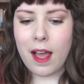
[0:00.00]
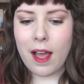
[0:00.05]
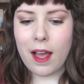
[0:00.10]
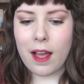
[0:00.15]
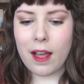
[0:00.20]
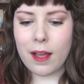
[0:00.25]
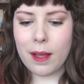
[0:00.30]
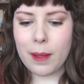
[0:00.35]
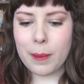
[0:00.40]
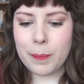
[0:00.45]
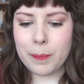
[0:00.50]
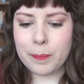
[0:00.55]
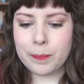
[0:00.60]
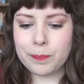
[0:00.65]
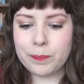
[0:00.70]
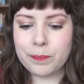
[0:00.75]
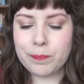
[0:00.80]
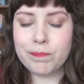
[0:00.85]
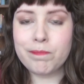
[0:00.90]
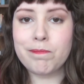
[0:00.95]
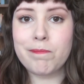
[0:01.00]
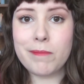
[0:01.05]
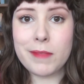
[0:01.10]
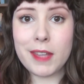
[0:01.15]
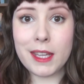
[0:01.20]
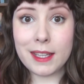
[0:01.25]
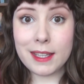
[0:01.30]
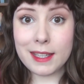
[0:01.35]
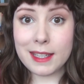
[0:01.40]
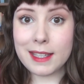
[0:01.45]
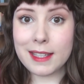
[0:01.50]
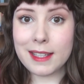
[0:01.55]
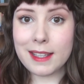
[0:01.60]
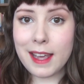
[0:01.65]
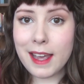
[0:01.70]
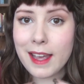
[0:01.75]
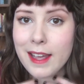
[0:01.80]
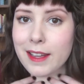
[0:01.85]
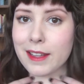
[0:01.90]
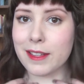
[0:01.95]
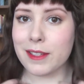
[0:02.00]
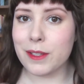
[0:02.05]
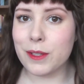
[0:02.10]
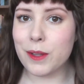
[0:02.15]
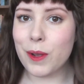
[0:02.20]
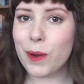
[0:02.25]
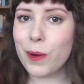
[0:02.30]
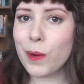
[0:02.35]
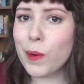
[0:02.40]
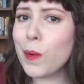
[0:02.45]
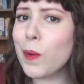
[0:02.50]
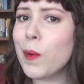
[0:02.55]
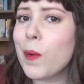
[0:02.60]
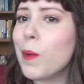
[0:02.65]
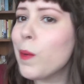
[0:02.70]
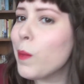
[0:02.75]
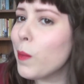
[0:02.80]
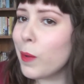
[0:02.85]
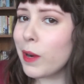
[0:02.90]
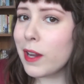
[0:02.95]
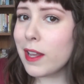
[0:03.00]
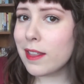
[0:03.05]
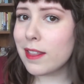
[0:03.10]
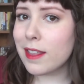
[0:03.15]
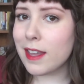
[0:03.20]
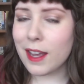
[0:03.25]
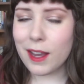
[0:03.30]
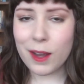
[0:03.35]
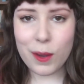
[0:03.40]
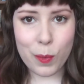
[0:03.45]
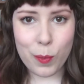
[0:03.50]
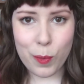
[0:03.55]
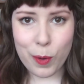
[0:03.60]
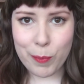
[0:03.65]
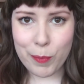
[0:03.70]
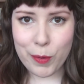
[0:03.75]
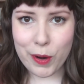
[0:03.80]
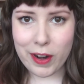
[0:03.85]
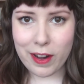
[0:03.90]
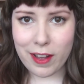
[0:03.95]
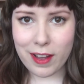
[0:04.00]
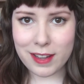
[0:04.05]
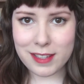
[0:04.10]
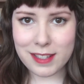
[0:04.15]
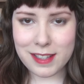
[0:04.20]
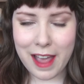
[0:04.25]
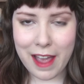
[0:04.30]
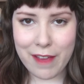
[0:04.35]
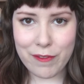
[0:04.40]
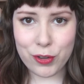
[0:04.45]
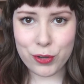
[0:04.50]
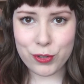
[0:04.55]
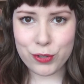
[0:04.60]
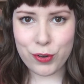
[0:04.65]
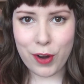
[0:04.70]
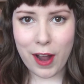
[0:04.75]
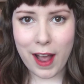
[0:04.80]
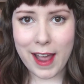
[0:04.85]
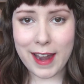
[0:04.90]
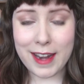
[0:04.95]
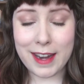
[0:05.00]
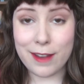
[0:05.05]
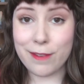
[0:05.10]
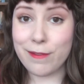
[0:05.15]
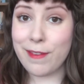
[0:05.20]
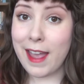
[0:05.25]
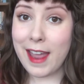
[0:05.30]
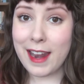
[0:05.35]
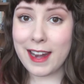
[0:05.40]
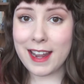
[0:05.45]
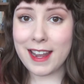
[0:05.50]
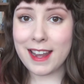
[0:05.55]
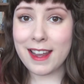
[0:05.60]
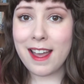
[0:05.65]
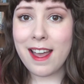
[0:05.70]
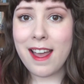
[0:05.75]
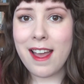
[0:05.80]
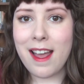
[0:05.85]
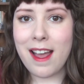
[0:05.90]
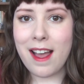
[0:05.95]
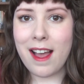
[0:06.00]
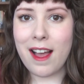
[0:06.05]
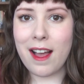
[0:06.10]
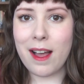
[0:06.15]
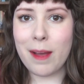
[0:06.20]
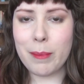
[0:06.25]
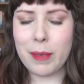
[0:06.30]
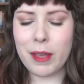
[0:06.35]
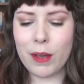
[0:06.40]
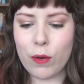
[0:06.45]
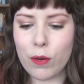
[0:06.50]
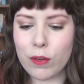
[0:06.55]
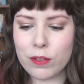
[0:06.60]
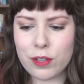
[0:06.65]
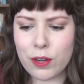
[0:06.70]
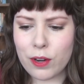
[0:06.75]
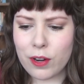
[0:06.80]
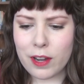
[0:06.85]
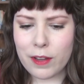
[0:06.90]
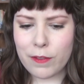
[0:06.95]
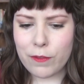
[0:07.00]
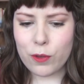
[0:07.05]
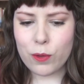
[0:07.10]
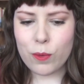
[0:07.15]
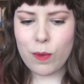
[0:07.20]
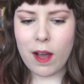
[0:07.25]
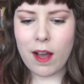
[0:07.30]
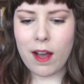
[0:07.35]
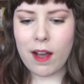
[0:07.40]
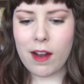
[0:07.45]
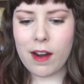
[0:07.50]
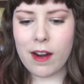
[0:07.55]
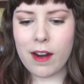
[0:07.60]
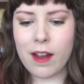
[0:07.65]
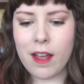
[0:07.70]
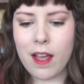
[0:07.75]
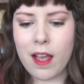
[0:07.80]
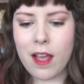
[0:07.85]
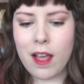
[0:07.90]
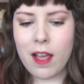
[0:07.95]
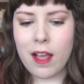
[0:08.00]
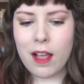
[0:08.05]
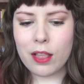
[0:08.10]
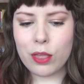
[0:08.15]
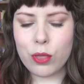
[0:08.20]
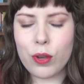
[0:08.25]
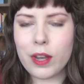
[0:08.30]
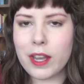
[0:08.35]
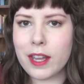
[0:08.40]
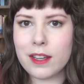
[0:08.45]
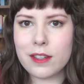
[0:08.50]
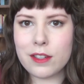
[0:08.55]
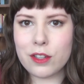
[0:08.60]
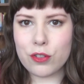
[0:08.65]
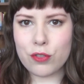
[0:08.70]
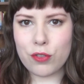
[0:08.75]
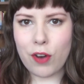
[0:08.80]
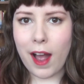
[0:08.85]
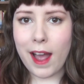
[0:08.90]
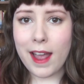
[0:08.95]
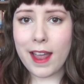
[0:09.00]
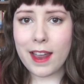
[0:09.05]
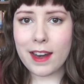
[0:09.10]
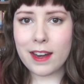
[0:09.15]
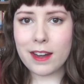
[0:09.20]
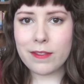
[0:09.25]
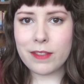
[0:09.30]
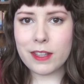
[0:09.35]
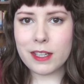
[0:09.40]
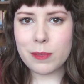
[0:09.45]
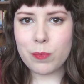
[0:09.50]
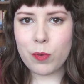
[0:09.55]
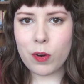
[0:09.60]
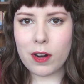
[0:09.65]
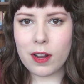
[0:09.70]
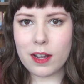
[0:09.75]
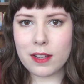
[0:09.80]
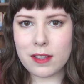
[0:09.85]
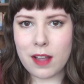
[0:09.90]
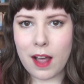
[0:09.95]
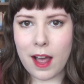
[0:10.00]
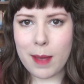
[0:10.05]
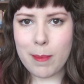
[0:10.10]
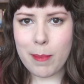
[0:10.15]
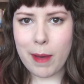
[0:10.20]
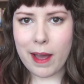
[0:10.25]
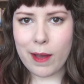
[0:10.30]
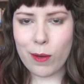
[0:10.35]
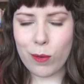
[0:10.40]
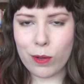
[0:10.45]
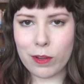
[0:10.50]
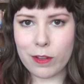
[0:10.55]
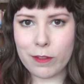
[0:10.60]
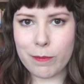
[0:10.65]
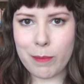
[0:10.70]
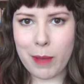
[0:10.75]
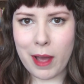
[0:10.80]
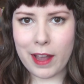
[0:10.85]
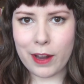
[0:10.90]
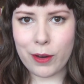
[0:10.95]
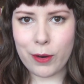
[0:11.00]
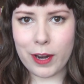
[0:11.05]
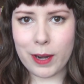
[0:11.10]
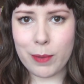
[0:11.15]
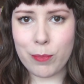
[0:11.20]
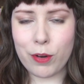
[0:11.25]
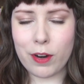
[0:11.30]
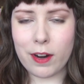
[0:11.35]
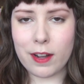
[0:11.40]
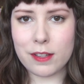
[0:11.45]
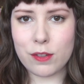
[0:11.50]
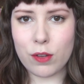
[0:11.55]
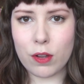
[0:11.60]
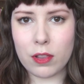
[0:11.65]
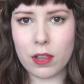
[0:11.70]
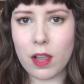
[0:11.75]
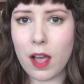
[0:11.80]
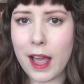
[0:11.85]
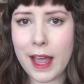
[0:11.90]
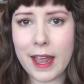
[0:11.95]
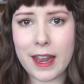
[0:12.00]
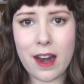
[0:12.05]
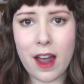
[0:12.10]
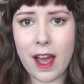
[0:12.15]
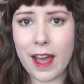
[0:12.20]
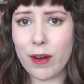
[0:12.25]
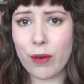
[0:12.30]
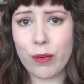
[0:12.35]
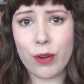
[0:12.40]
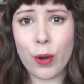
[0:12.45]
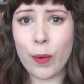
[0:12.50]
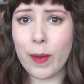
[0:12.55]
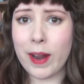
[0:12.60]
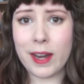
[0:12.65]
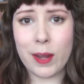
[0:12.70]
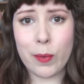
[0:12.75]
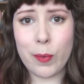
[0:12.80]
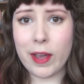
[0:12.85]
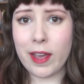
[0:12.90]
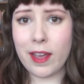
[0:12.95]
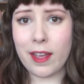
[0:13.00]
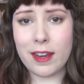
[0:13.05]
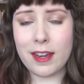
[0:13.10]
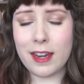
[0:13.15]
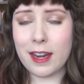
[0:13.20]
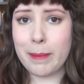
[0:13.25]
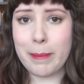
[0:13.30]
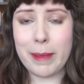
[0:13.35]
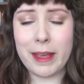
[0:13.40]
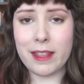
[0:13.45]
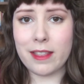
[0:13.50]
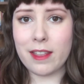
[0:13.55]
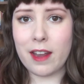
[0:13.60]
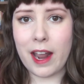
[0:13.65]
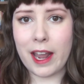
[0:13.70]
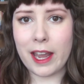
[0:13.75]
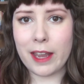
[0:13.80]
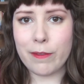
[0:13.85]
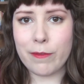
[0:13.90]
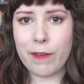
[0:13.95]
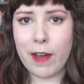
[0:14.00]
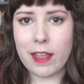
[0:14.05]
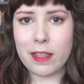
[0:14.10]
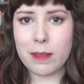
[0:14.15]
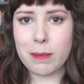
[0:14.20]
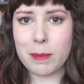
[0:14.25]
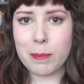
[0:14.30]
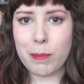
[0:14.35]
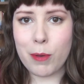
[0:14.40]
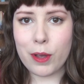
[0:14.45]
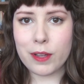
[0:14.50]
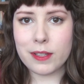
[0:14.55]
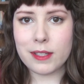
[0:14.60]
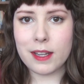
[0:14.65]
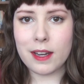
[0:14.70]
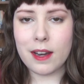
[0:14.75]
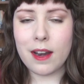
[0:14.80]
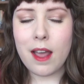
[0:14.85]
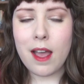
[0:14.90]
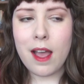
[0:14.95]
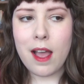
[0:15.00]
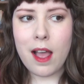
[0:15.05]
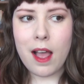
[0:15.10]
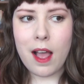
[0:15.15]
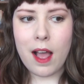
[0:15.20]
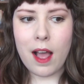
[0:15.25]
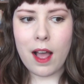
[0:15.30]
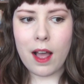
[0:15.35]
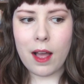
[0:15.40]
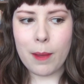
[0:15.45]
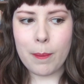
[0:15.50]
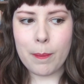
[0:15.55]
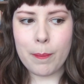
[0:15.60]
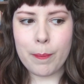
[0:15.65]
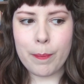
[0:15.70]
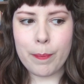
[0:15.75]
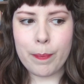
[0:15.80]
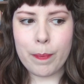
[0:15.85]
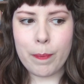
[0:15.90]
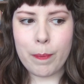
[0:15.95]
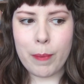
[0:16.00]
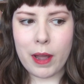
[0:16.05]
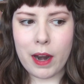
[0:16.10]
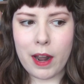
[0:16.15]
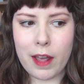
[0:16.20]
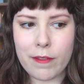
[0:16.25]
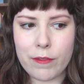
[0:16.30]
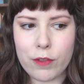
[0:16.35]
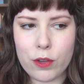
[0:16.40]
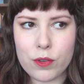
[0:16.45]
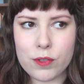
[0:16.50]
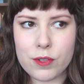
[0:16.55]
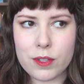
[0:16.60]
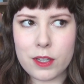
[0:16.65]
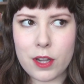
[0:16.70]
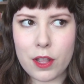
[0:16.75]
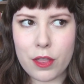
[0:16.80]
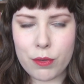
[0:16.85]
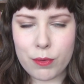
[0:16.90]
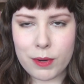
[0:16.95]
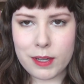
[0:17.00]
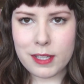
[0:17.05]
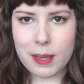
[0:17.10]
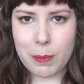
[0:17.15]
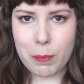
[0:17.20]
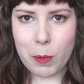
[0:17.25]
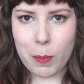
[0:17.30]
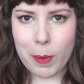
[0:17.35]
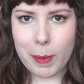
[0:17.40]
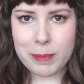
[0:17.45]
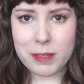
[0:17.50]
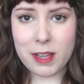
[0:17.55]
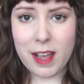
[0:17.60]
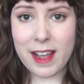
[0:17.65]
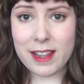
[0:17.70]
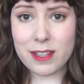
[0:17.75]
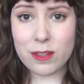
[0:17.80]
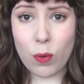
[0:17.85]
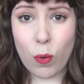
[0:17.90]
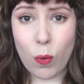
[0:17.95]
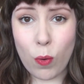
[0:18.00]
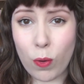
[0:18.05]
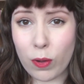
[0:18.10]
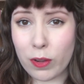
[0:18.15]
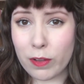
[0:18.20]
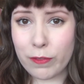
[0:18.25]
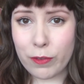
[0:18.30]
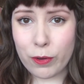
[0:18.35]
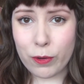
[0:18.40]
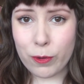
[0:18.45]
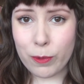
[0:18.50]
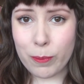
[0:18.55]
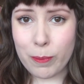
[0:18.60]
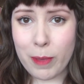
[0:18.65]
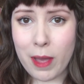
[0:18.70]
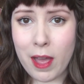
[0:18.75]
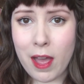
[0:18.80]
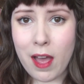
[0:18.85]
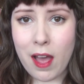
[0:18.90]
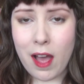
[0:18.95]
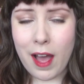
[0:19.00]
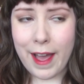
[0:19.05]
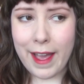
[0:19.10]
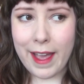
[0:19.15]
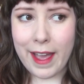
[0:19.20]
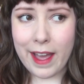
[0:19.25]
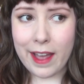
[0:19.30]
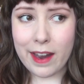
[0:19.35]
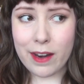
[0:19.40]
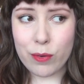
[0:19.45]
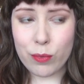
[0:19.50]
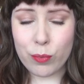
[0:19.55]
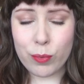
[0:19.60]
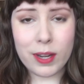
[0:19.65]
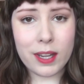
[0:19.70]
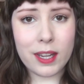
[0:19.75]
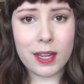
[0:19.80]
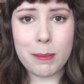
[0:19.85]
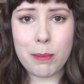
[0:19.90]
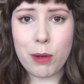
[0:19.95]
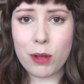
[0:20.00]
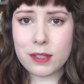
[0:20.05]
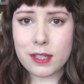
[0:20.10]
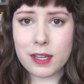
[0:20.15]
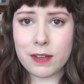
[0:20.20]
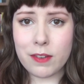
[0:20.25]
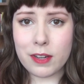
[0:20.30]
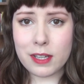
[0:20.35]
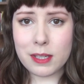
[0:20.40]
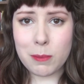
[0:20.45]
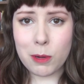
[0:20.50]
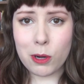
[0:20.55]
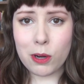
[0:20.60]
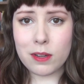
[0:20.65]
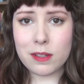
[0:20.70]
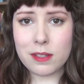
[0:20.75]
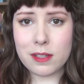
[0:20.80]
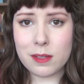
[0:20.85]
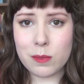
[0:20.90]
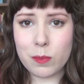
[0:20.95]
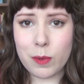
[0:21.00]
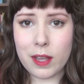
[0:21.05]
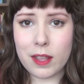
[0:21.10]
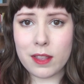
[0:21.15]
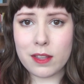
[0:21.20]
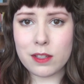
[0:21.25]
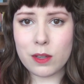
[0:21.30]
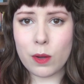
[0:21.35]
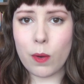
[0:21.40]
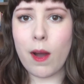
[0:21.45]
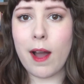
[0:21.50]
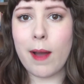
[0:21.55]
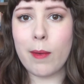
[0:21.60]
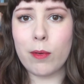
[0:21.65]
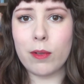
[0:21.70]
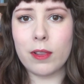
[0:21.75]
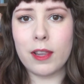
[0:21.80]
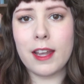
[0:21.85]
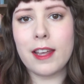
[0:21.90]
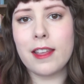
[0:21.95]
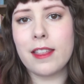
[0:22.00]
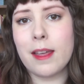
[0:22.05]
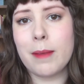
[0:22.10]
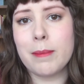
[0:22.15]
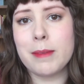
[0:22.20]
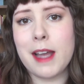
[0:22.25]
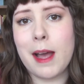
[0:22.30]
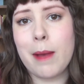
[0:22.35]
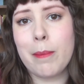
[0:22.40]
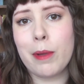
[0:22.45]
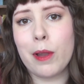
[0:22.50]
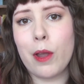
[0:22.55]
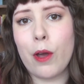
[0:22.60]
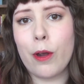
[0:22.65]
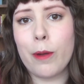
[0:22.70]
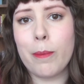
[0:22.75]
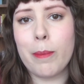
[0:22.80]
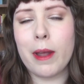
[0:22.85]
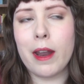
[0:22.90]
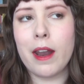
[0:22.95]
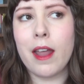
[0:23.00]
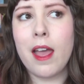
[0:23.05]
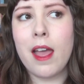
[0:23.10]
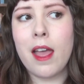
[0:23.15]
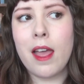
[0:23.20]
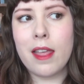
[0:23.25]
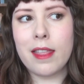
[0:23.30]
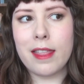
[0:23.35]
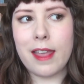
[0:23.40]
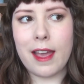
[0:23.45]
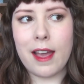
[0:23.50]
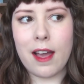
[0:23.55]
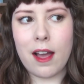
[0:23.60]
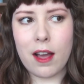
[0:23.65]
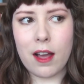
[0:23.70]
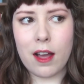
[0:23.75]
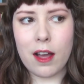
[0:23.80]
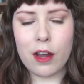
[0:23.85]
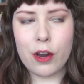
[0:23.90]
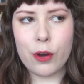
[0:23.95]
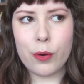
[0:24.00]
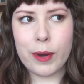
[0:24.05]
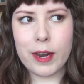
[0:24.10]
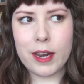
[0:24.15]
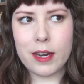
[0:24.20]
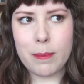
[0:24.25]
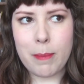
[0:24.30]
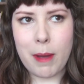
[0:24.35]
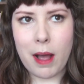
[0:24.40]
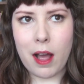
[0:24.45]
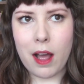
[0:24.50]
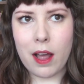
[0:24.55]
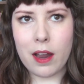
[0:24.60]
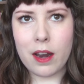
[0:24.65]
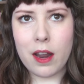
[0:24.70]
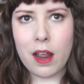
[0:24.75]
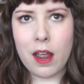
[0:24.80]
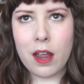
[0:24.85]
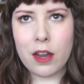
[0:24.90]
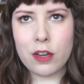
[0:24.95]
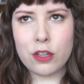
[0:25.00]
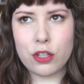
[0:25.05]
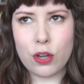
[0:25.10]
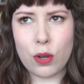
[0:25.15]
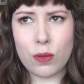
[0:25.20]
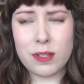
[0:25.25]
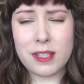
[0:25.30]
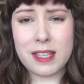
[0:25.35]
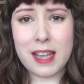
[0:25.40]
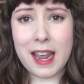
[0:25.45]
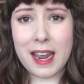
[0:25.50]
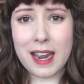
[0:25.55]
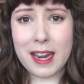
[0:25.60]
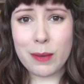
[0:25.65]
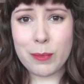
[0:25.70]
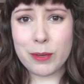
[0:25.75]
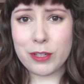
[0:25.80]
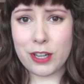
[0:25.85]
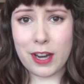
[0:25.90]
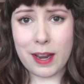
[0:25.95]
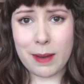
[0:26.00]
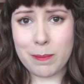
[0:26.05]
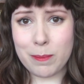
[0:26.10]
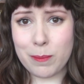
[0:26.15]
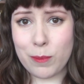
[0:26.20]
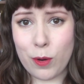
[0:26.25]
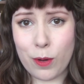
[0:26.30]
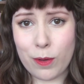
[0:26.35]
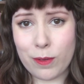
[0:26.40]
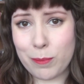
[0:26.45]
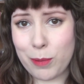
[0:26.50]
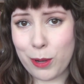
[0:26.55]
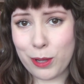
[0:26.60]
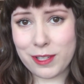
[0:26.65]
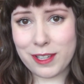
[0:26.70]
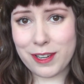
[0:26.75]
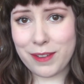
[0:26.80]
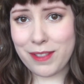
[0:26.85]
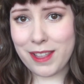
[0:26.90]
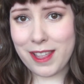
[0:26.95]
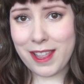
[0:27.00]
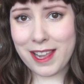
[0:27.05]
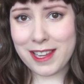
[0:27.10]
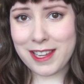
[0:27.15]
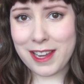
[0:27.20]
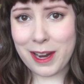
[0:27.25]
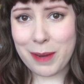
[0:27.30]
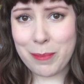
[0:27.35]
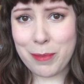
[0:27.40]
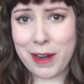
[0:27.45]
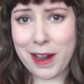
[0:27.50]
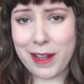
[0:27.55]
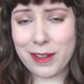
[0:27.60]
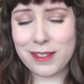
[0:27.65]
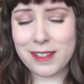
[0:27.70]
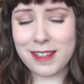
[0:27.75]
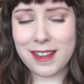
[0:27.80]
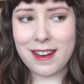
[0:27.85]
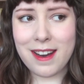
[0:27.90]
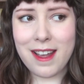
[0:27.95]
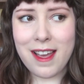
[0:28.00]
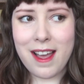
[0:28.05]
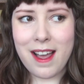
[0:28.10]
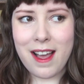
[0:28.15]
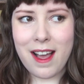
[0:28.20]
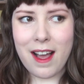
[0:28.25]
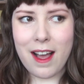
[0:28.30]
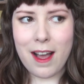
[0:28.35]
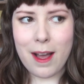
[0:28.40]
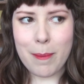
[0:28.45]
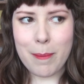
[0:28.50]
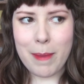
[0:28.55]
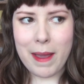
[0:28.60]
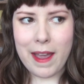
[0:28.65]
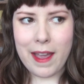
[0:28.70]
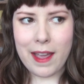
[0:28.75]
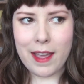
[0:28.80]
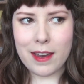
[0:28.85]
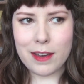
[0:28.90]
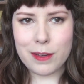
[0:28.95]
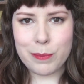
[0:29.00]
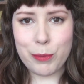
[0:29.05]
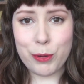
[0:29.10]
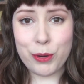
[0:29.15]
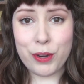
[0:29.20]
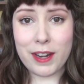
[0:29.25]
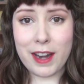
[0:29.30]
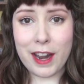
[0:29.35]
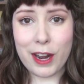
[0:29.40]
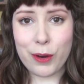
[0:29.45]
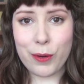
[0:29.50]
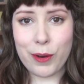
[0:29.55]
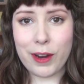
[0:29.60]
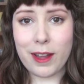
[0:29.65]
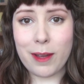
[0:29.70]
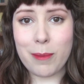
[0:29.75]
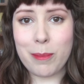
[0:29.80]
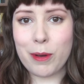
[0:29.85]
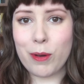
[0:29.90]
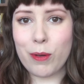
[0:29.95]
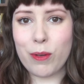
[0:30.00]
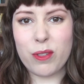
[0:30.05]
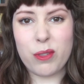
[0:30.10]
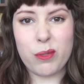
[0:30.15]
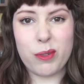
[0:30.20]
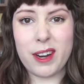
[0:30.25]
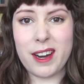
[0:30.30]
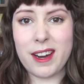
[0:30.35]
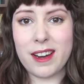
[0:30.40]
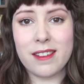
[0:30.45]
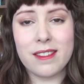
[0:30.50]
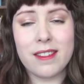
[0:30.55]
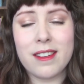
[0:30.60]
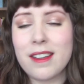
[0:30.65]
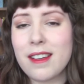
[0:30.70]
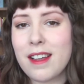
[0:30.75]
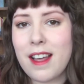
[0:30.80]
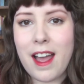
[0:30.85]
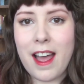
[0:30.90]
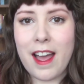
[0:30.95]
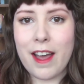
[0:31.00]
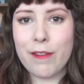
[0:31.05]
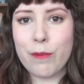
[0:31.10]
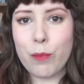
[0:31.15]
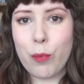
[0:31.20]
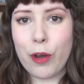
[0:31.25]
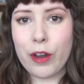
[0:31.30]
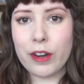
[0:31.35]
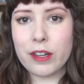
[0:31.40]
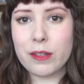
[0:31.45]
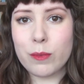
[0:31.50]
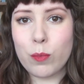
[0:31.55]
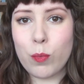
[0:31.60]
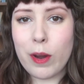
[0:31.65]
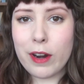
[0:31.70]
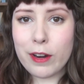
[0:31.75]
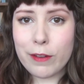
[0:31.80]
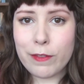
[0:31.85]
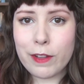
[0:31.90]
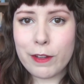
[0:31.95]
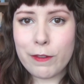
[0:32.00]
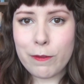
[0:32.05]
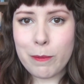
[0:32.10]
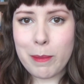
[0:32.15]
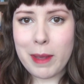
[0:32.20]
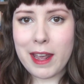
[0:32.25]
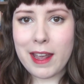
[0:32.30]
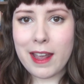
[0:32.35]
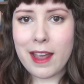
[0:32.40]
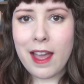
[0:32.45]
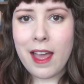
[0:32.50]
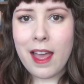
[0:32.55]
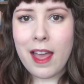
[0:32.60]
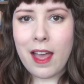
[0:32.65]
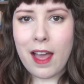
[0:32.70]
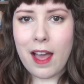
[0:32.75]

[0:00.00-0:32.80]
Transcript: Yeah, so what do you think? What products have you tried, if any? Also, if you are looking to try any of these products, I buy all of my Korean products online. I don't know anywhere near me that I can find them in person. But I've used 3 separate websites, all of whom I had really positive experiences with, so I will link them down below. But they are Korea Apart, Jolse, which I'm not positive that that's how you pronounce it, and BeautyNet Korea, but all 3 have worked wonderfully for me.